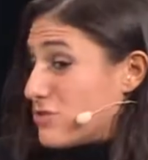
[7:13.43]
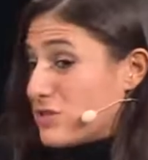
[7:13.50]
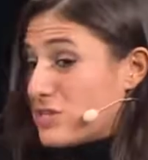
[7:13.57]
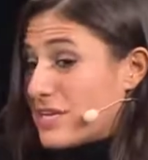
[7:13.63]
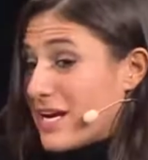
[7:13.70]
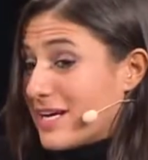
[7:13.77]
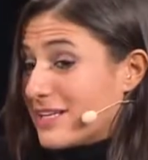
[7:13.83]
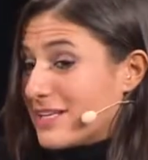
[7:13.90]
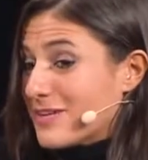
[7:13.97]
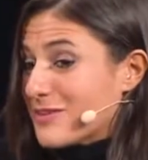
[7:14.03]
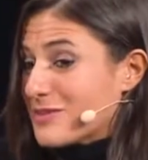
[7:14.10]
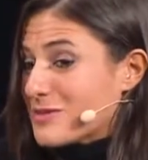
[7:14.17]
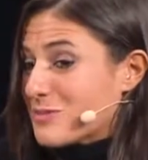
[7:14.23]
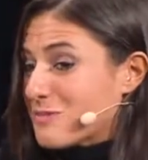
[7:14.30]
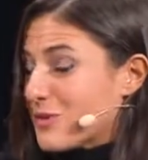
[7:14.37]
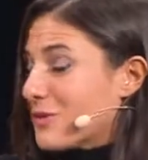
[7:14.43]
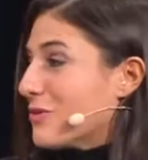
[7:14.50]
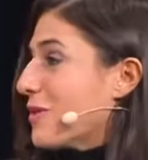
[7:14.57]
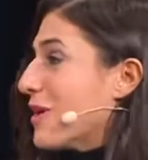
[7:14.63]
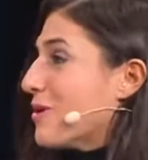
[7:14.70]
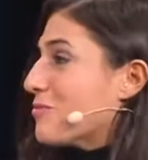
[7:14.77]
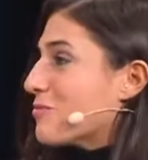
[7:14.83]
tech leaders build
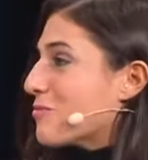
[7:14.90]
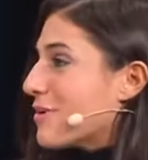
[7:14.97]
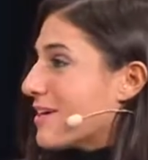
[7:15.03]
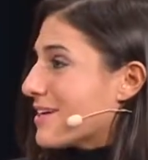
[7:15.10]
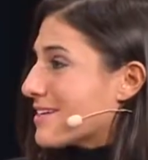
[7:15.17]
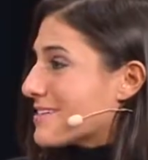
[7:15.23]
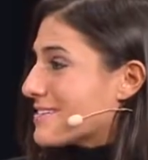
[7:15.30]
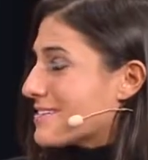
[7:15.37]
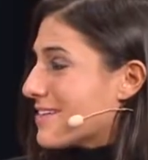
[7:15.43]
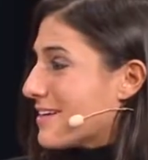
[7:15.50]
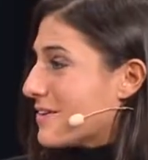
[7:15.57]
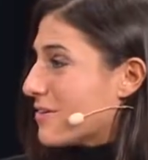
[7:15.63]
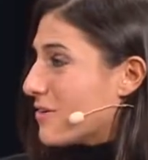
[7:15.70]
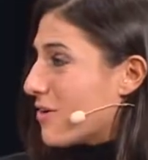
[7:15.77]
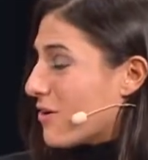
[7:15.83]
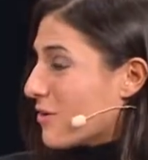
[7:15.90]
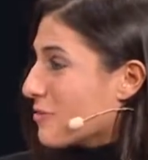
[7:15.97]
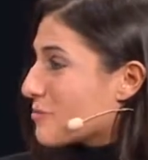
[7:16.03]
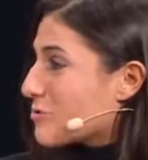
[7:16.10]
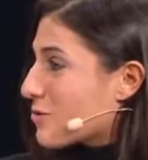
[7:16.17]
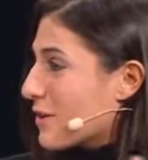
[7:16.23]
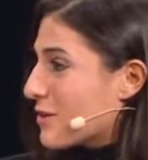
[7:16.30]
out products that aren't
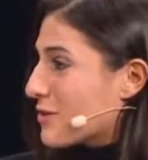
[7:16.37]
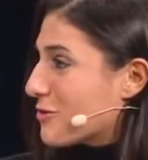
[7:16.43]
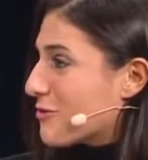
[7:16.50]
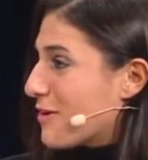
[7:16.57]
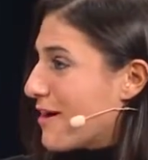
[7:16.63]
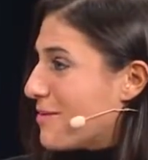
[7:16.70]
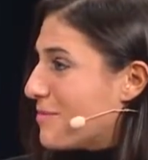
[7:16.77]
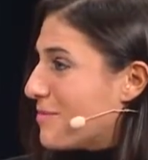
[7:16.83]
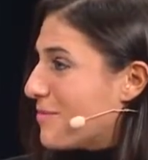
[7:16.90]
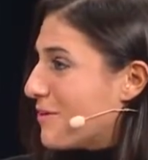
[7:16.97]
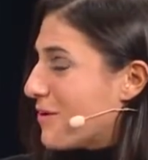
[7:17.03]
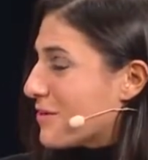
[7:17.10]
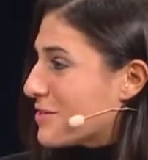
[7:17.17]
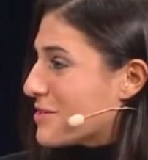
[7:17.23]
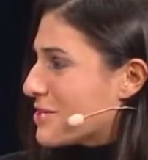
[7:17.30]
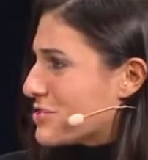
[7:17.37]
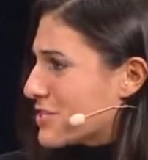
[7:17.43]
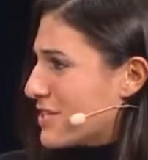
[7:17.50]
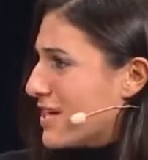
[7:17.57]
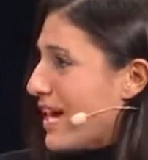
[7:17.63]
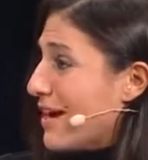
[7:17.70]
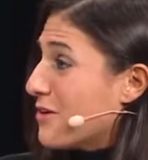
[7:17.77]
trying to grab our attention,
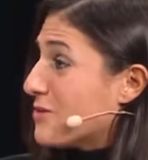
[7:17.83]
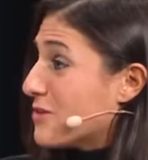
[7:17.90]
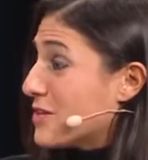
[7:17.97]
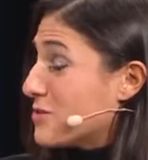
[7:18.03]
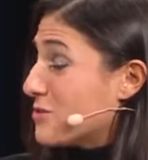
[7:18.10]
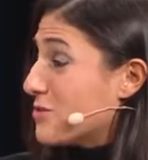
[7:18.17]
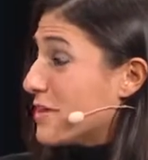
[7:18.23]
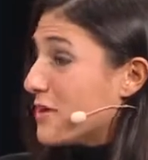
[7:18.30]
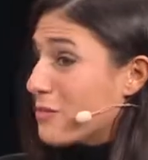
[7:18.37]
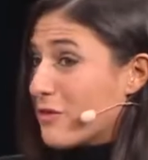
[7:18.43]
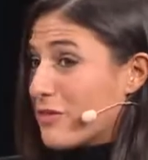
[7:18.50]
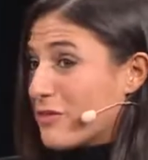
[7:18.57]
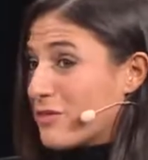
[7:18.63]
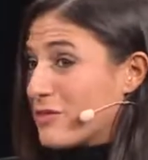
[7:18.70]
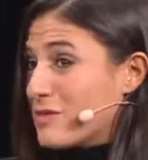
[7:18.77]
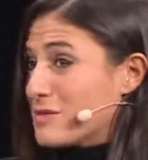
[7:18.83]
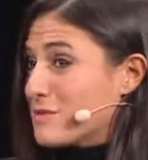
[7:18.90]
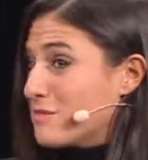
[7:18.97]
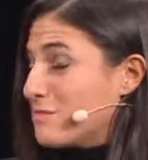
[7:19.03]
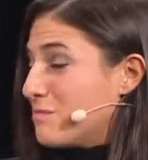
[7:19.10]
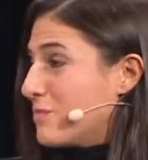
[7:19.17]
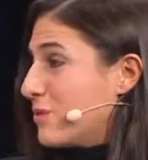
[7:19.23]
and how do they do that with these
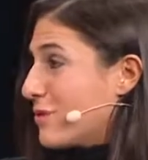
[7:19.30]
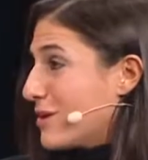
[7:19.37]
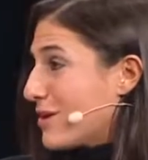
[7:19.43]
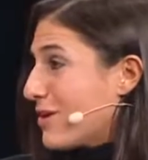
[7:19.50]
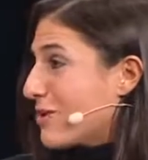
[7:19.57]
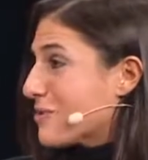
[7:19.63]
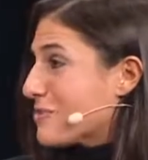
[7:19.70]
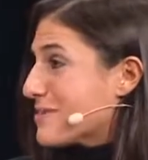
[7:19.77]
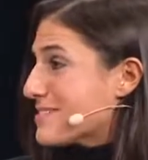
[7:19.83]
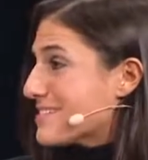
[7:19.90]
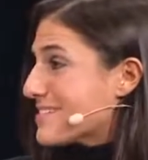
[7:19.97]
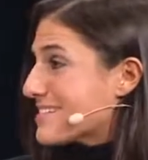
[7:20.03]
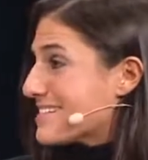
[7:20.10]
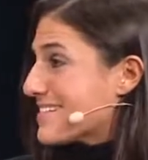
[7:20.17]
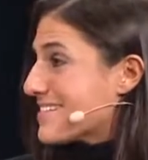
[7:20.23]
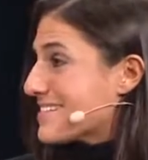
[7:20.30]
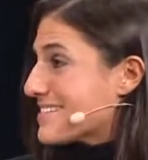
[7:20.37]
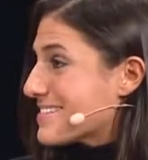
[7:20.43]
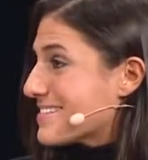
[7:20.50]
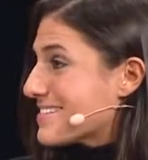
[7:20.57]
billion-dollar businesses?